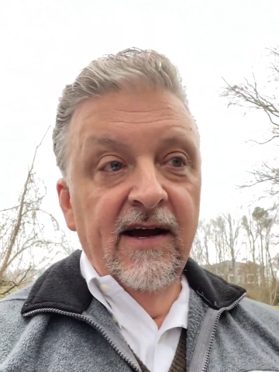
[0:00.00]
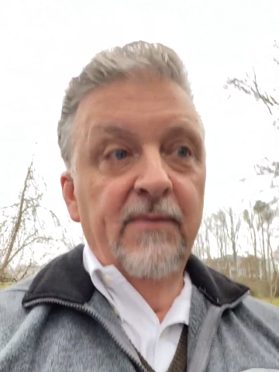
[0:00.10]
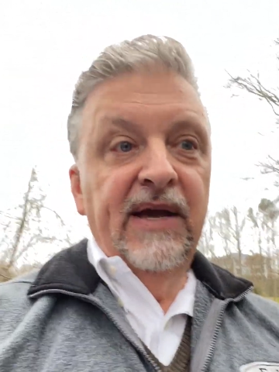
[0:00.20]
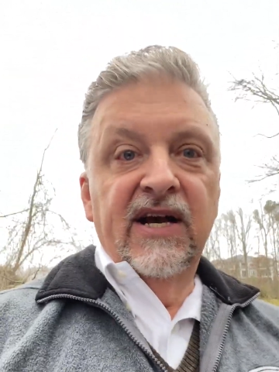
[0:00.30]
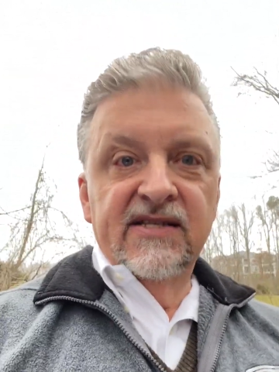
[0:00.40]

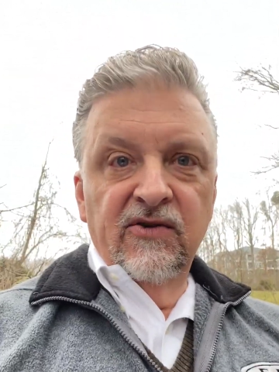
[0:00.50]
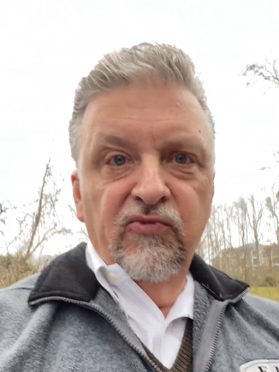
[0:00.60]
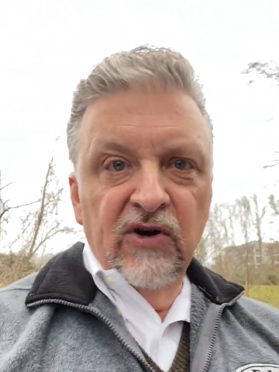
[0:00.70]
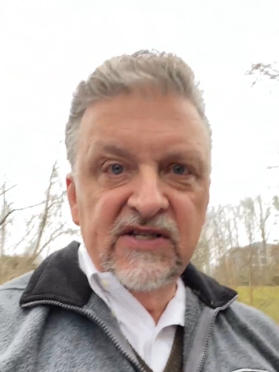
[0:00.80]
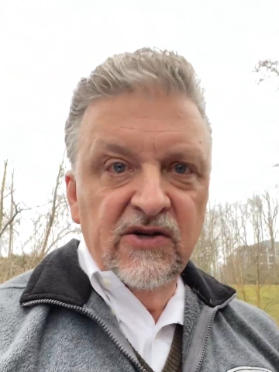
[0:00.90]
because the
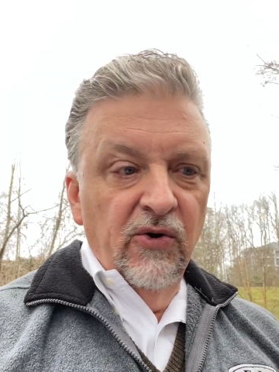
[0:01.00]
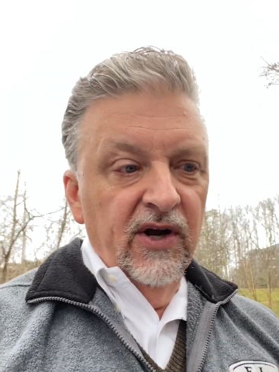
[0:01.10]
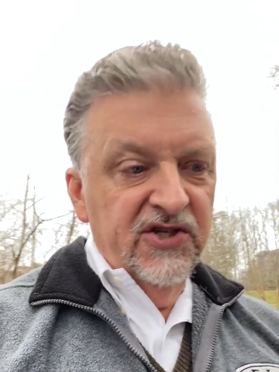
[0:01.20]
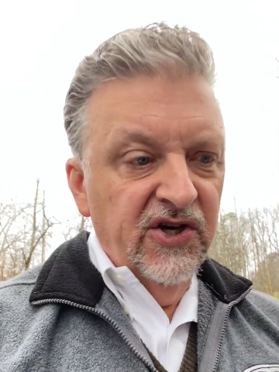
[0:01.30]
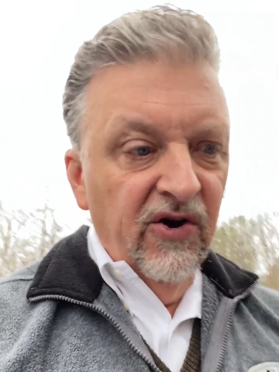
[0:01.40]
risk
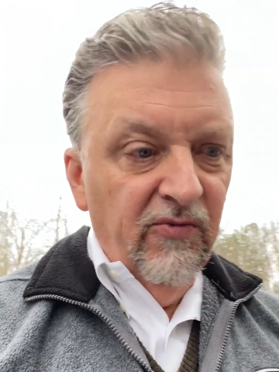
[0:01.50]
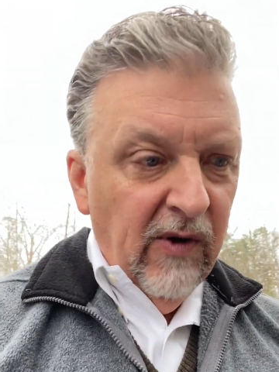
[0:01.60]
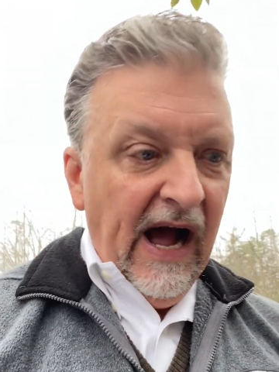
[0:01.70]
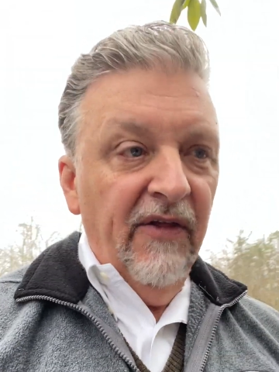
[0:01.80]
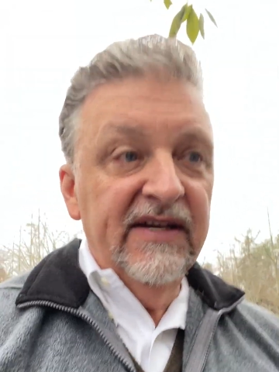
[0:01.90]
scoring showed,
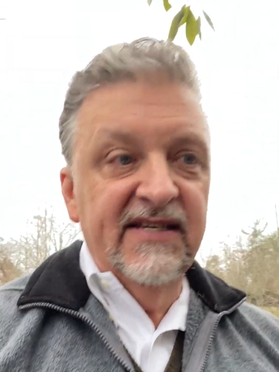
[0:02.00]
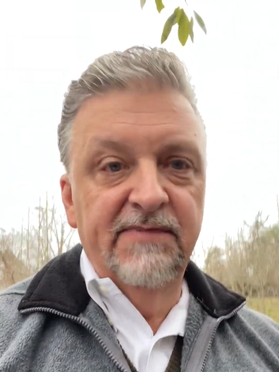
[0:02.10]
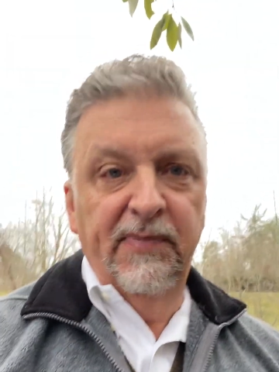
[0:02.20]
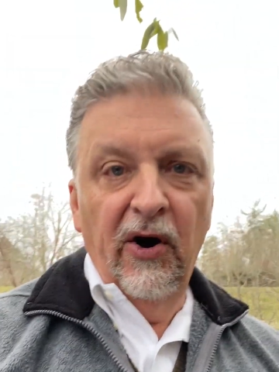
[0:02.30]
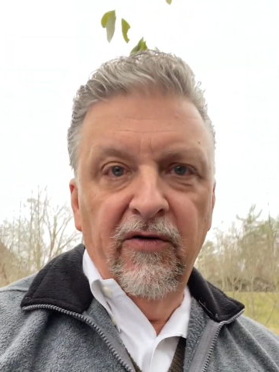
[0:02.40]
wow, this is
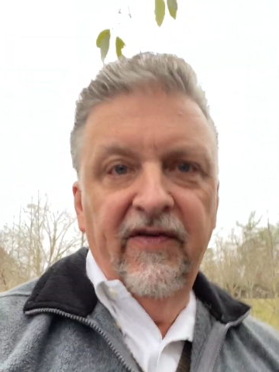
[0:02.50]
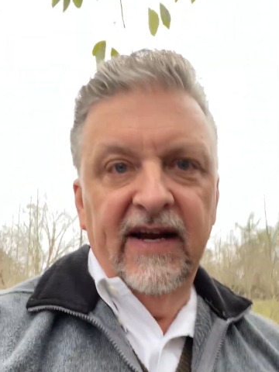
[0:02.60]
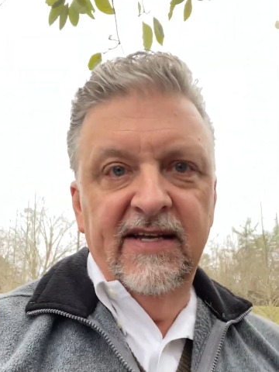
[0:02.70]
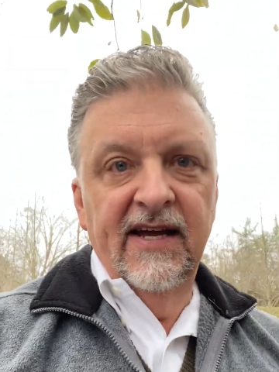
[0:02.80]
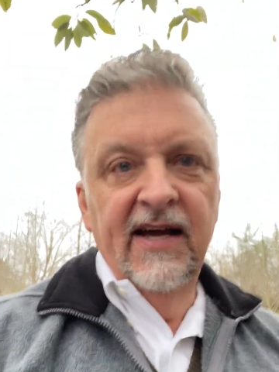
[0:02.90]

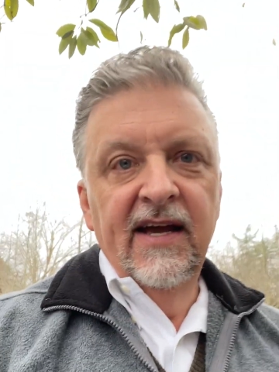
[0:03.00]
perfect.